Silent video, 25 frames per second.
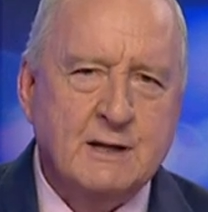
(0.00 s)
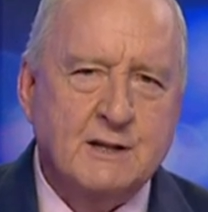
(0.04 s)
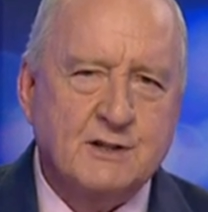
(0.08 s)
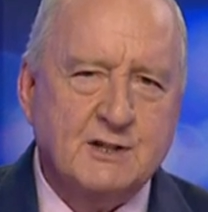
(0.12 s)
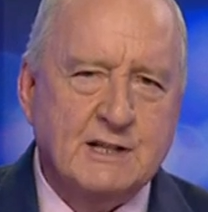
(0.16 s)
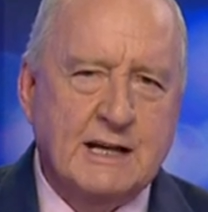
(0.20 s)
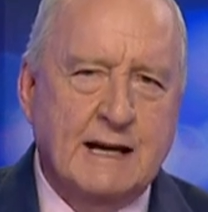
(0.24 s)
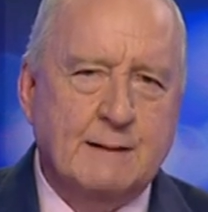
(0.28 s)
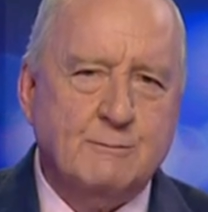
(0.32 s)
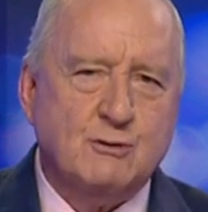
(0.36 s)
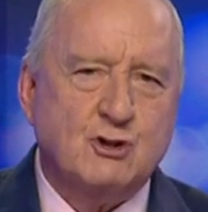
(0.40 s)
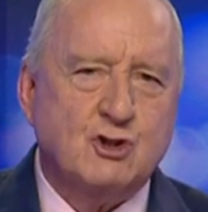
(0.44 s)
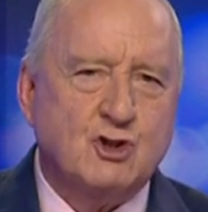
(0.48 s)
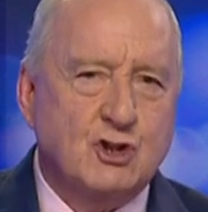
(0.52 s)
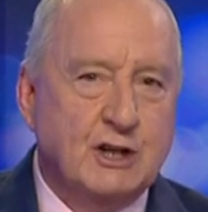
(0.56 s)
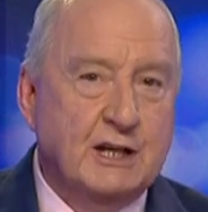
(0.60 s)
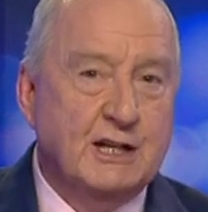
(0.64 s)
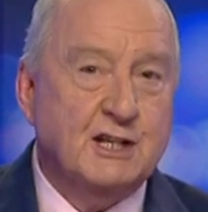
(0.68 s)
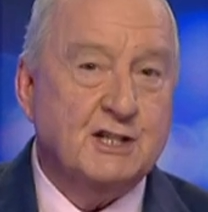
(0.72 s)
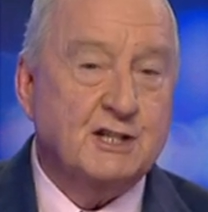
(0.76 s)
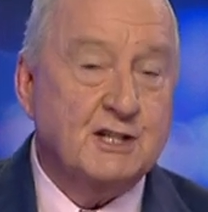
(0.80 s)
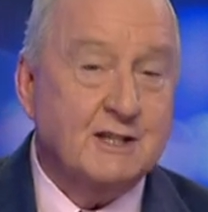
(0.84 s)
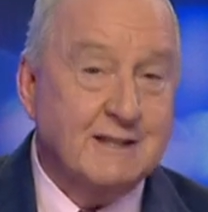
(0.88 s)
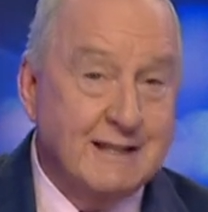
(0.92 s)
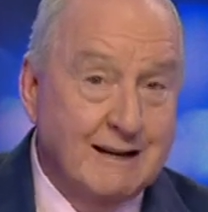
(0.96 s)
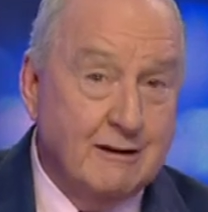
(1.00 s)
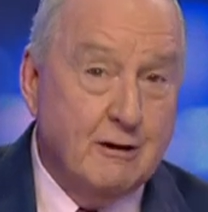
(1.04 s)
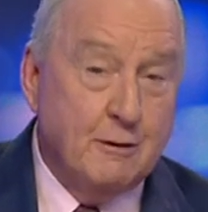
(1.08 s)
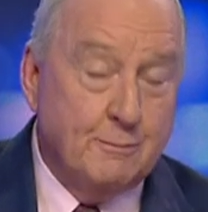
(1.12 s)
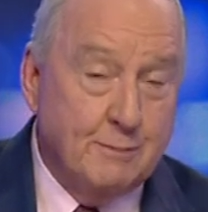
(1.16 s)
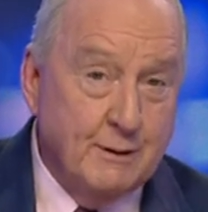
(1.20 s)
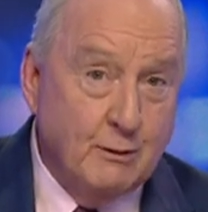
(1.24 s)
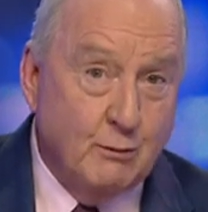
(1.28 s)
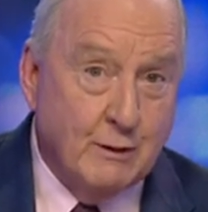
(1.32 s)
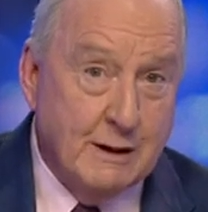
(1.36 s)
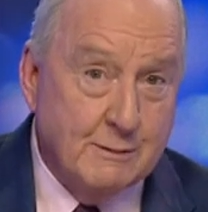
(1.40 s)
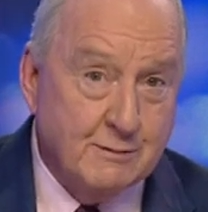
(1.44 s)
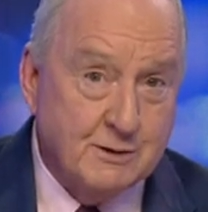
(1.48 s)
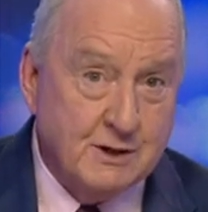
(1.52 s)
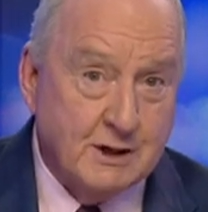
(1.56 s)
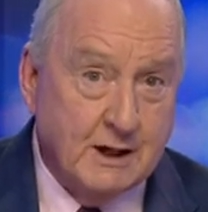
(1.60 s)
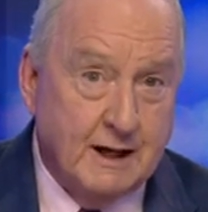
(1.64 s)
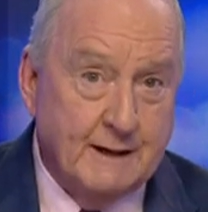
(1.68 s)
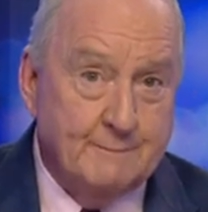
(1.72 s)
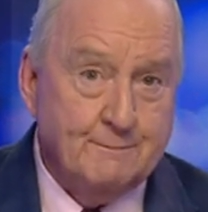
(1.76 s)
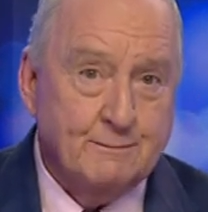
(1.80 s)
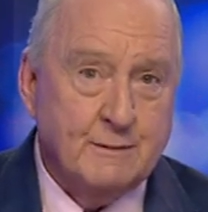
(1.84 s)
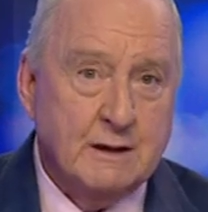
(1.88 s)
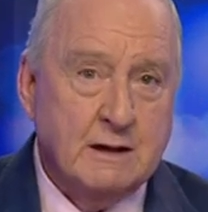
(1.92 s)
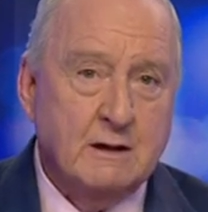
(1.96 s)
Sam's Cheese Therapy
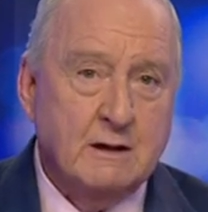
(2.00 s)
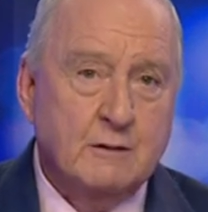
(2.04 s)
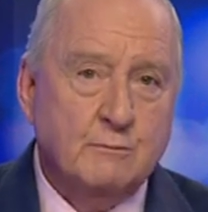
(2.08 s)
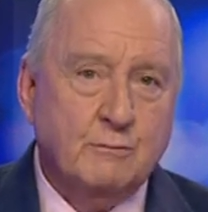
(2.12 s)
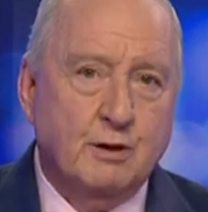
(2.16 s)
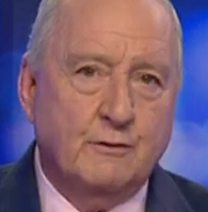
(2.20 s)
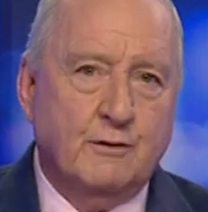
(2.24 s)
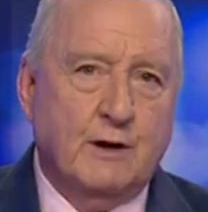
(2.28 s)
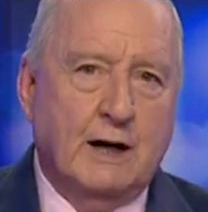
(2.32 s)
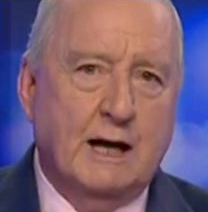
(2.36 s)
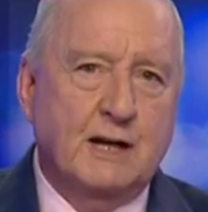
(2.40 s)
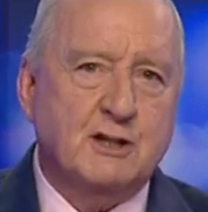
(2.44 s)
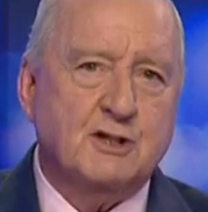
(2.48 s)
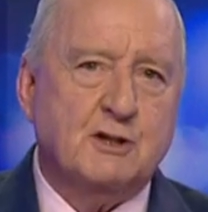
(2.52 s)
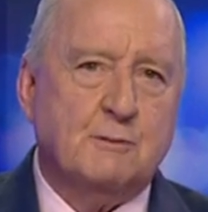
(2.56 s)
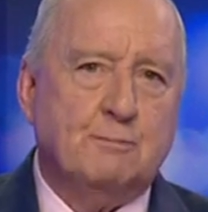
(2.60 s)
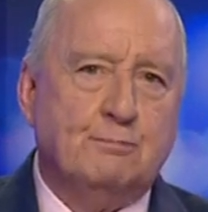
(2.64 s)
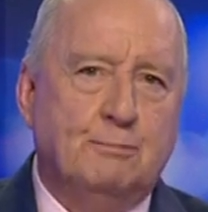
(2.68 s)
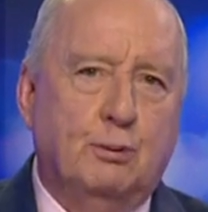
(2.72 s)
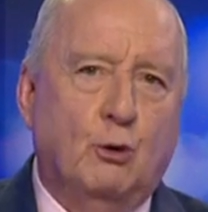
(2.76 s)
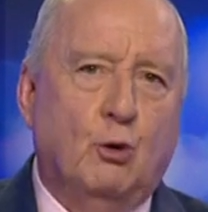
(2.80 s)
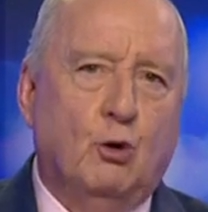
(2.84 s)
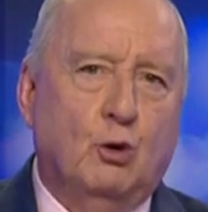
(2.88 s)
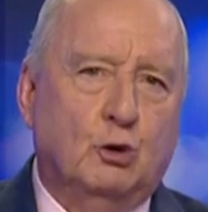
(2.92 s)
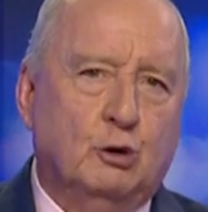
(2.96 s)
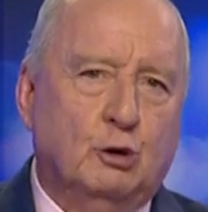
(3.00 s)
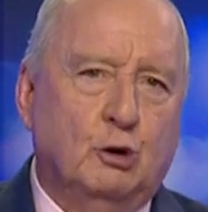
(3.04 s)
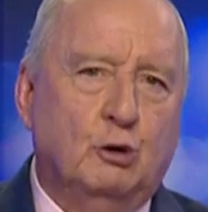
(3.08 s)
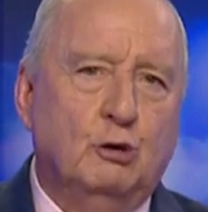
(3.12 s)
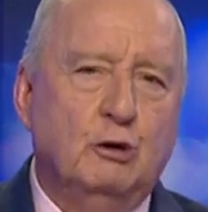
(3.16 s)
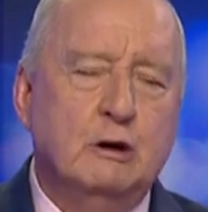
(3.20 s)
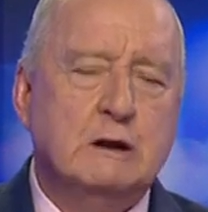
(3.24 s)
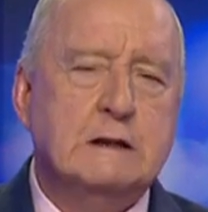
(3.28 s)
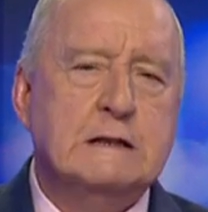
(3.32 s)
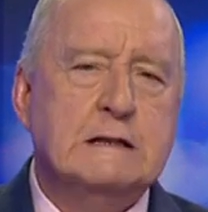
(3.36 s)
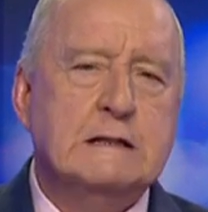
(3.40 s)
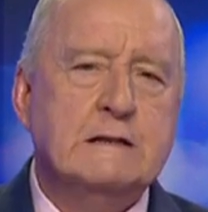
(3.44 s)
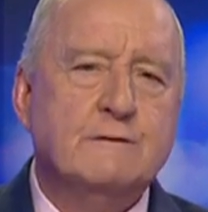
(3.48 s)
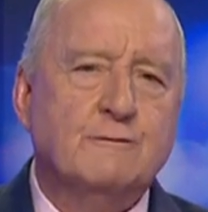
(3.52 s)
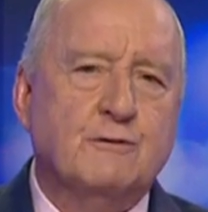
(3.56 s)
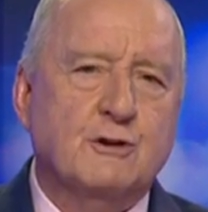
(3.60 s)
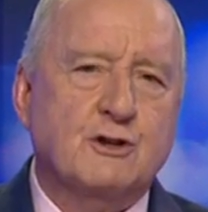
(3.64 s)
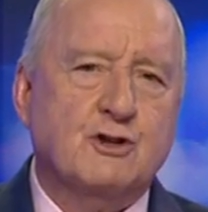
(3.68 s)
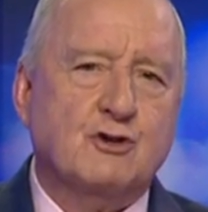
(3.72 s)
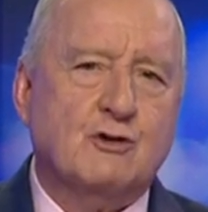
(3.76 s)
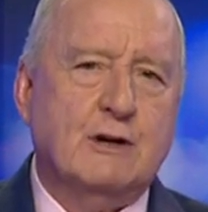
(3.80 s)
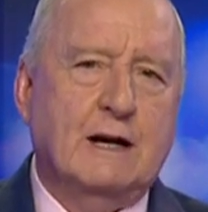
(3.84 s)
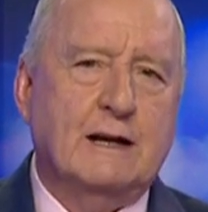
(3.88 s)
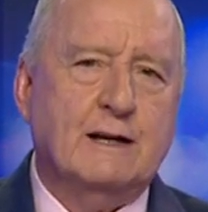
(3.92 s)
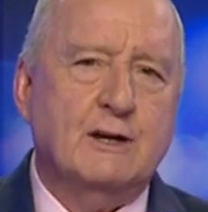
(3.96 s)
website provides a portal for
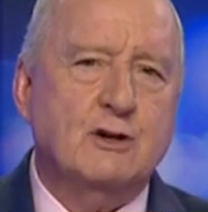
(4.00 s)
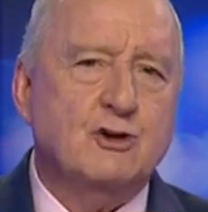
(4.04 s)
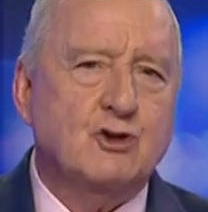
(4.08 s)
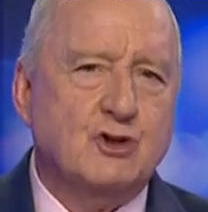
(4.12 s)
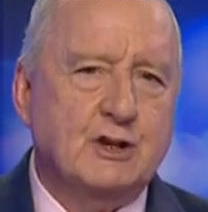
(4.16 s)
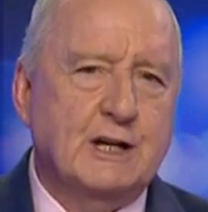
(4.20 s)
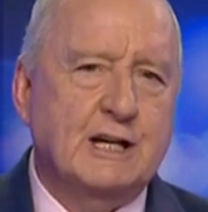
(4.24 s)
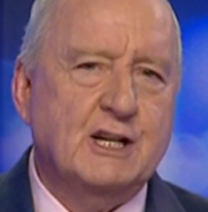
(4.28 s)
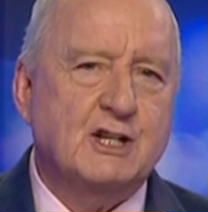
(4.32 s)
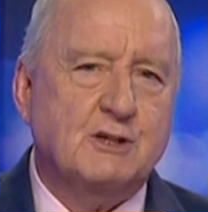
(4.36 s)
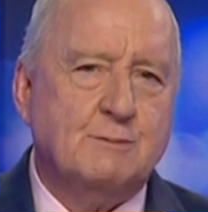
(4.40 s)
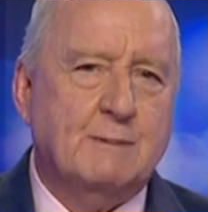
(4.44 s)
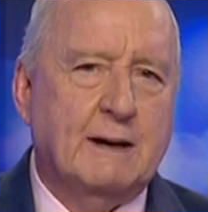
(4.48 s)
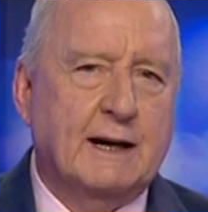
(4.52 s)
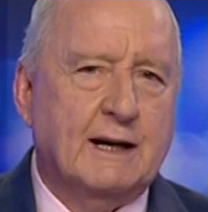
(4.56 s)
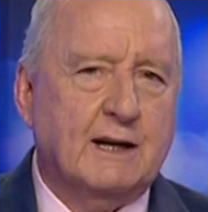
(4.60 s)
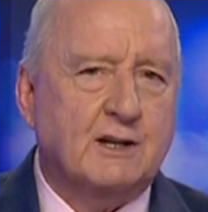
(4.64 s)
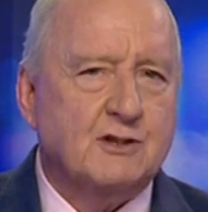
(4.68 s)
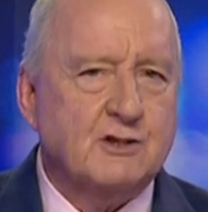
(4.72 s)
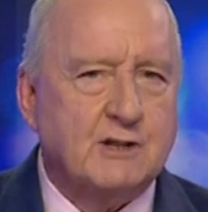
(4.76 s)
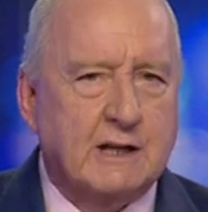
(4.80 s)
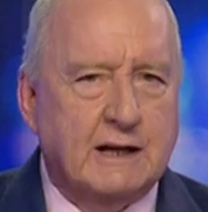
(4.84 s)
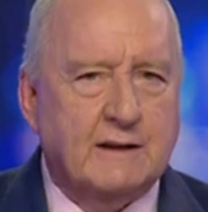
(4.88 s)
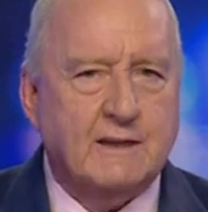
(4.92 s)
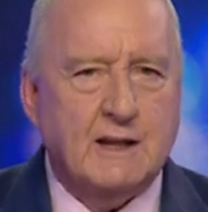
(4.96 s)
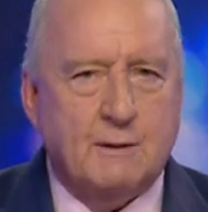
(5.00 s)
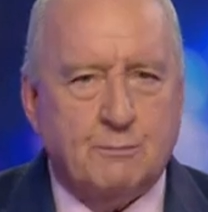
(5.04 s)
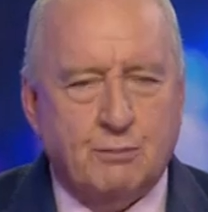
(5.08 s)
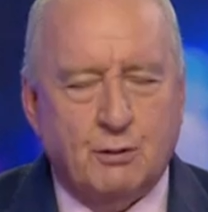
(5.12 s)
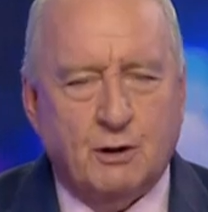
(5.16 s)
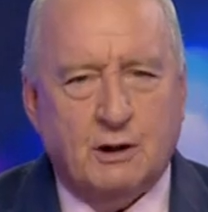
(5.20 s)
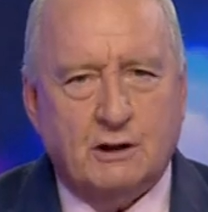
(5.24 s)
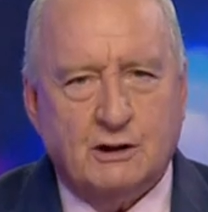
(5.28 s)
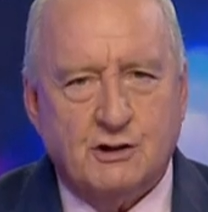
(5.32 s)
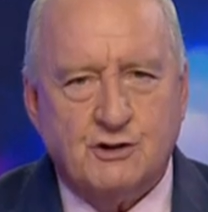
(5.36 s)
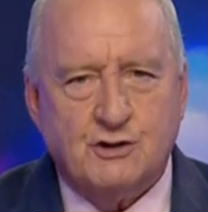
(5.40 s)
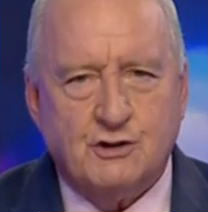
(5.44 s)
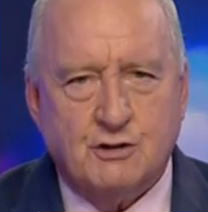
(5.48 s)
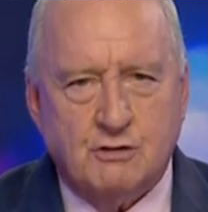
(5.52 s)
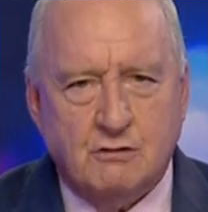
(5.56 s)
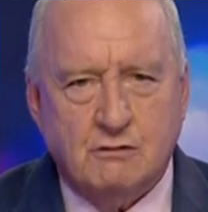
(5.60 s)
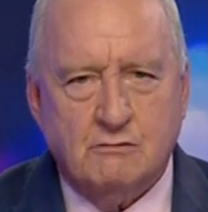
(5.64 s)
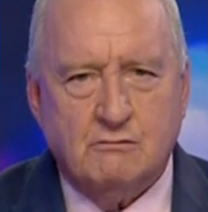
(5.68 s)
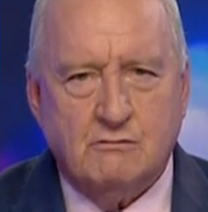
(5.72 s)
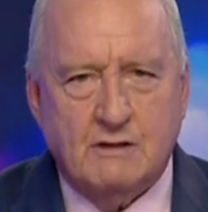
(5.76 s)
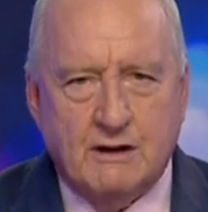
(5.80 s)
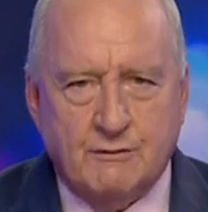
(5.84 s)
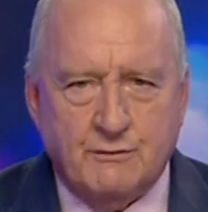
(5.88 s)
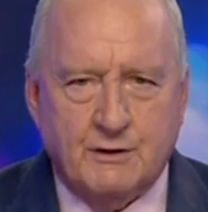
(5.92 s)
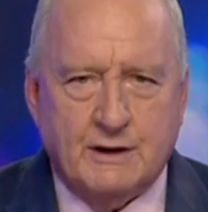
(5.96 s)
Australian cheesemakers to get their products
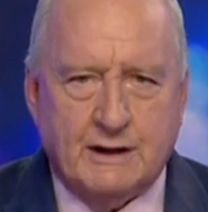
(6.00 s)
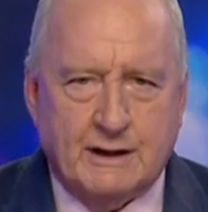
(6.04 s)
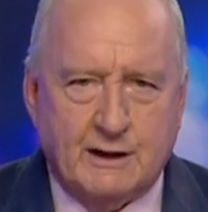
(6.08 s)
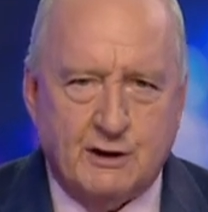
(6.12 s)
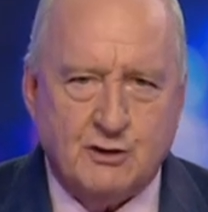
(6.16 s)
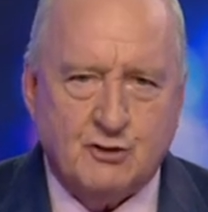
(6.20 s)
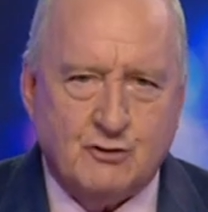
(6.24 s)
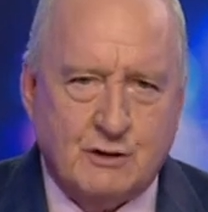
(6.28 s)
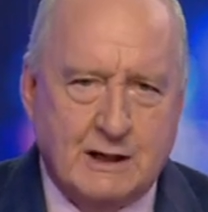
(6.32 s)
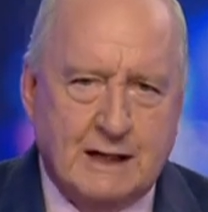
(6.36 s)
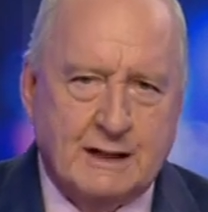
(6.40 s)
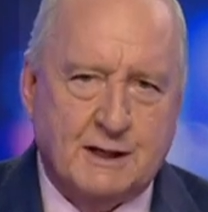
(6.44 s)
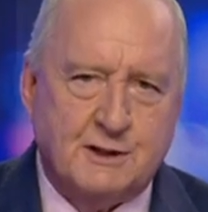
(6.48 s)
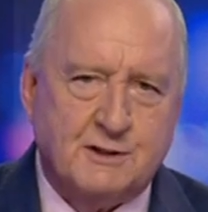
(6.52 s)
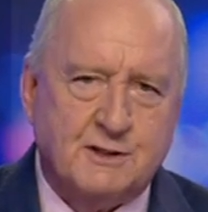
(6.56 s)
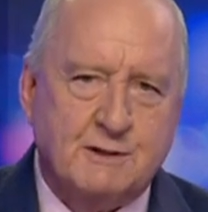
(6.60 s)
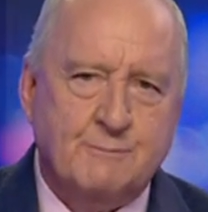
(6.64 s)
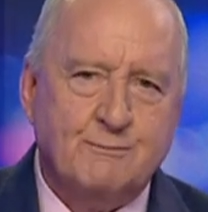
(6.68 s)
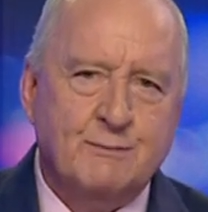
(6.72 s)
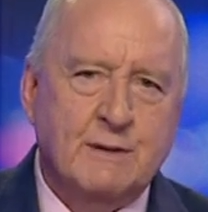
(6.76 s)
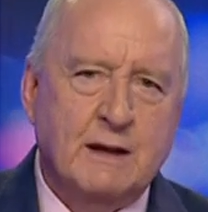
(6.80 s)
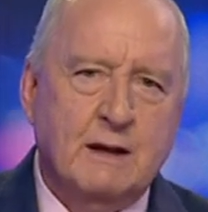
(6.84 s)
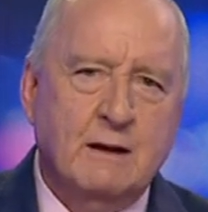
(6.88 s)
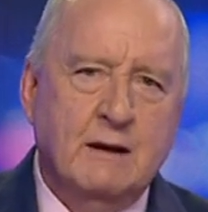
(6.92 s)
to everyday Australians.